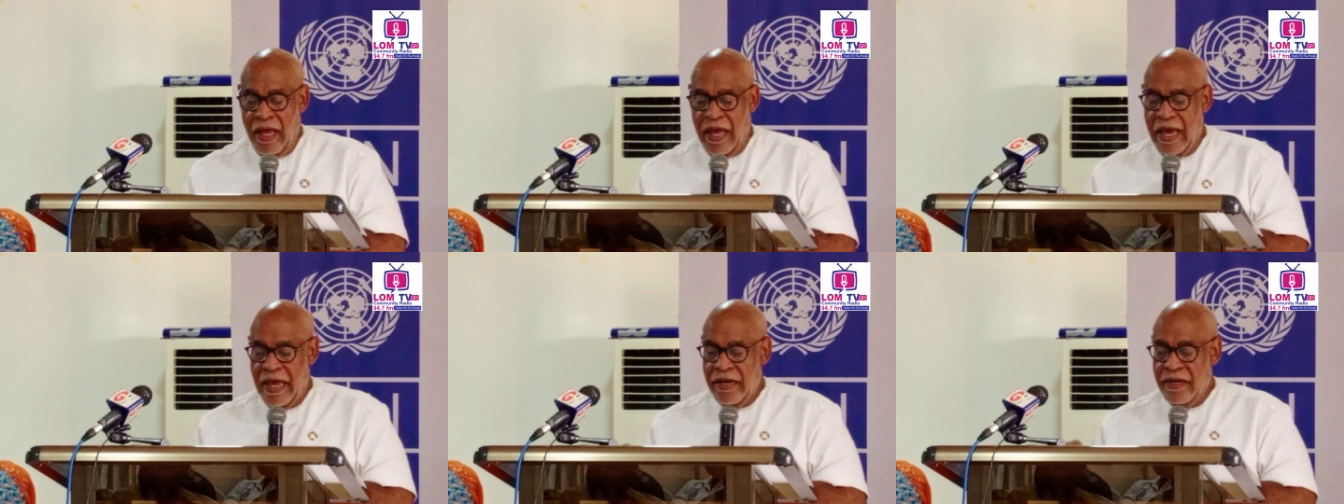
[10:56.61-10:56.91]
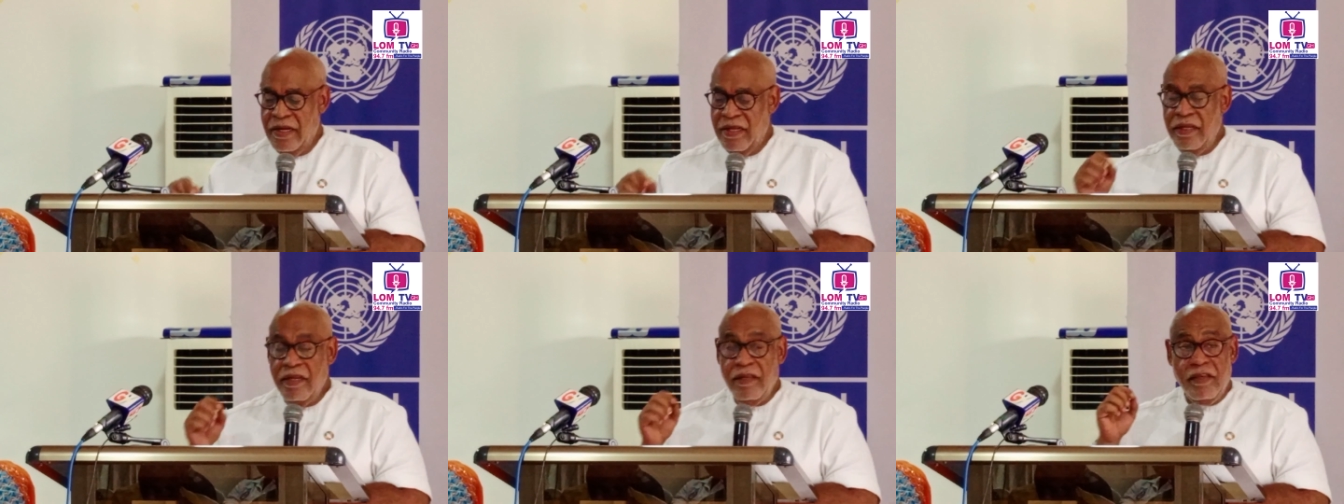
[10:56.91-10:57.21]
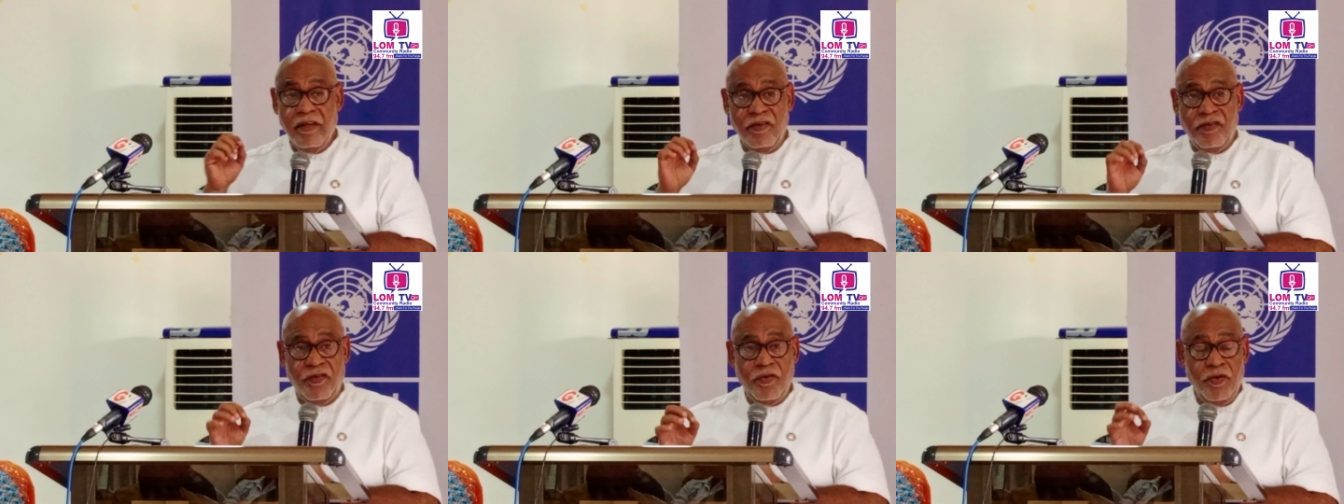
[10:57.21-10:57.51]
and
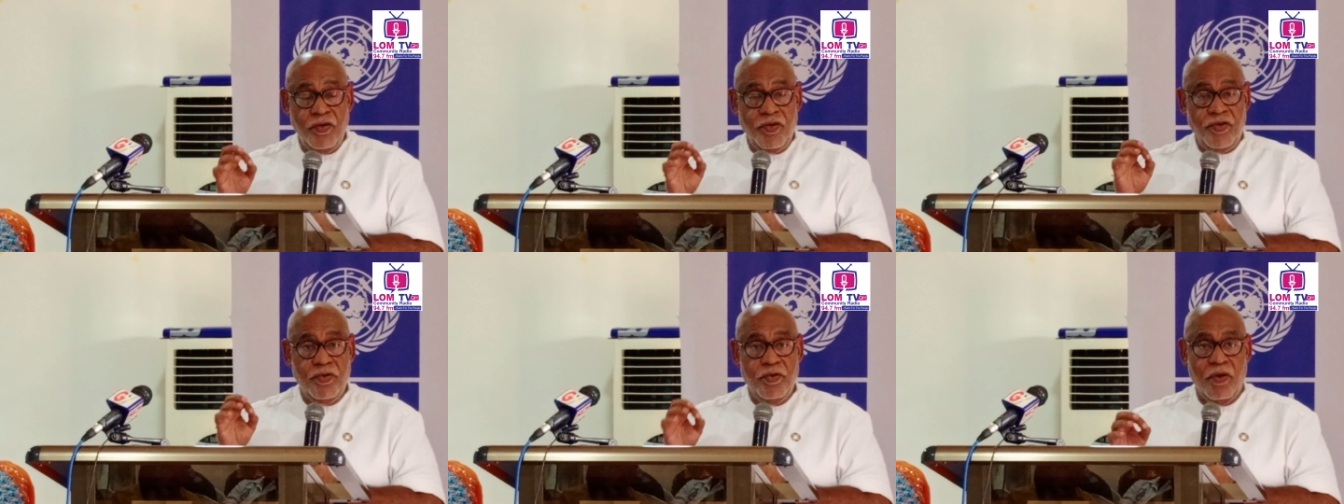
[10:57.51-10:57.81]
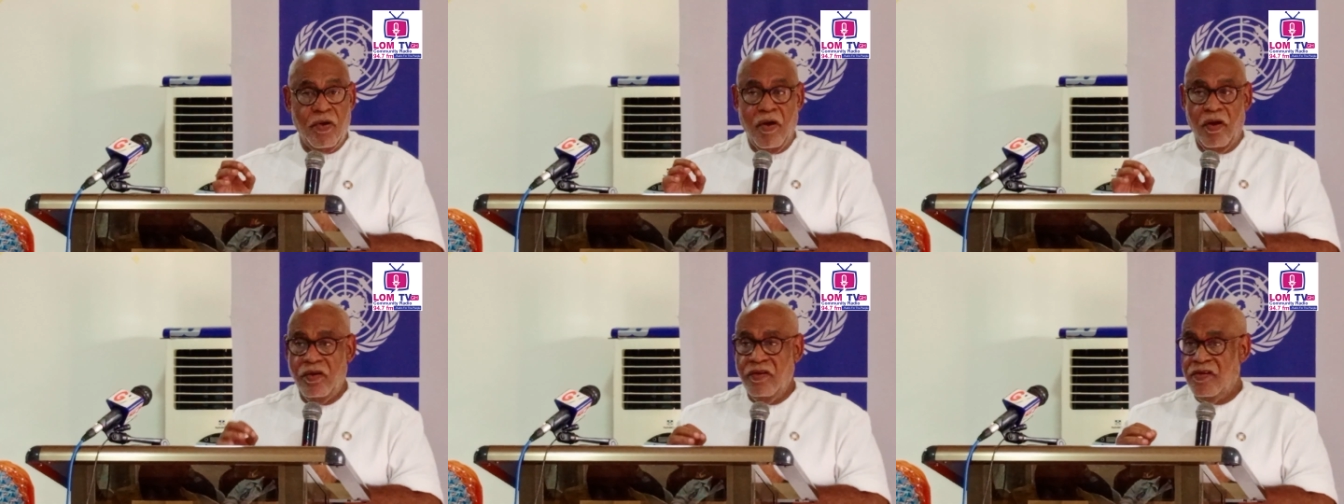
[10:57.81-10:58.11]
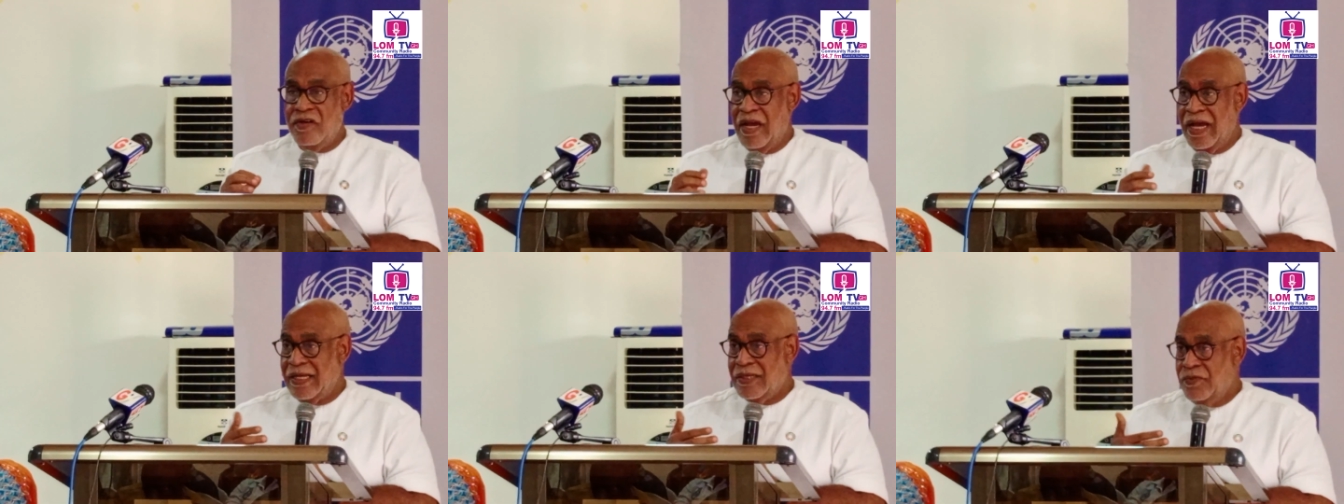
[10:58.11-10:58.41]
the social
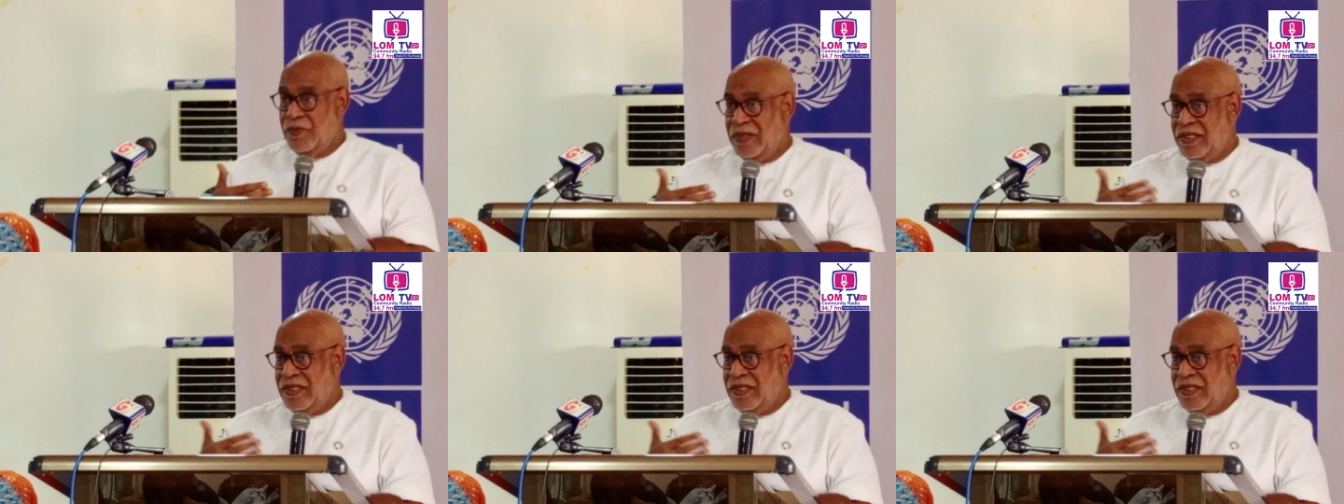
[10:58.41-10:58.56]
contract,